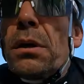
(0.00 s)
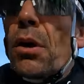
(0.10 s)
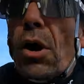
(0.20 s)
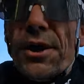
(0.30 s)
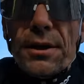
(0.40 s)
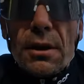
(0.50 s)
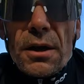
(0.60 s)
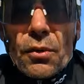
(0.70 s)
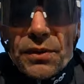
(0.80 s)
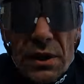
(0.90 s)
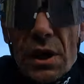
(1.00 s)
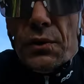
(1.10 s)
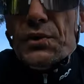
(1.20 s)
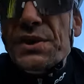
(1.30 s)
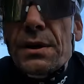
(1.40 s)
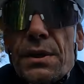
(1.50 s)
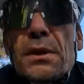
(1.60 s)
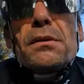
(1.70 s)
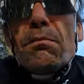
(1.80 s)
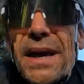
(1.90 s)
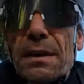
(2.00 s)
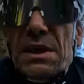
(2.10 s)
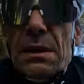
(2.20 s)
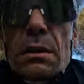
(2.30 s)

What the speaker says: idle along the coast, maybe.